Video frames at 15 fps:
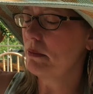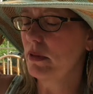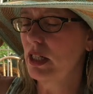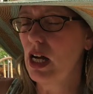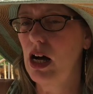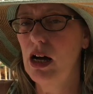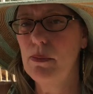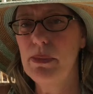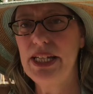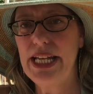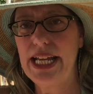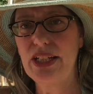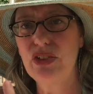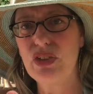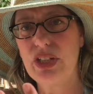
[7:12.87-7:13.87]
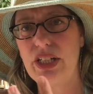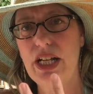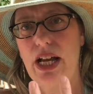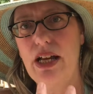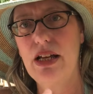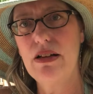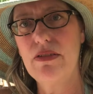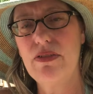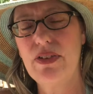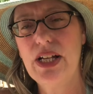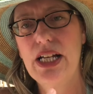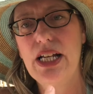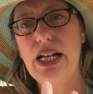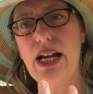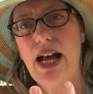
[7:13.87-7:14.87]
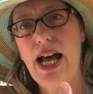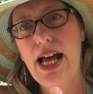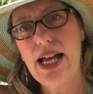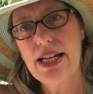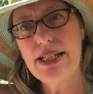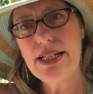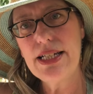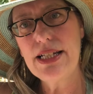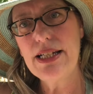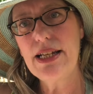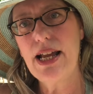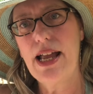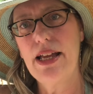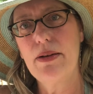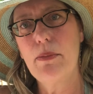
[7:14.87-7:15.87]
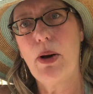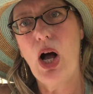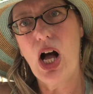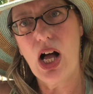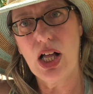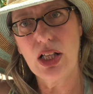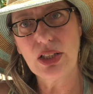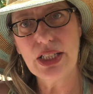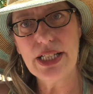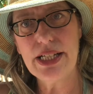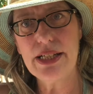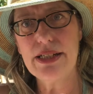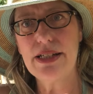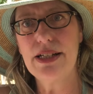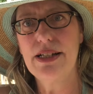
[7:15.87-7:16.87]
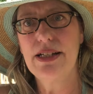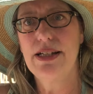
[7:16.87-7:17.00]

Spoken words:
combination of honey and pollen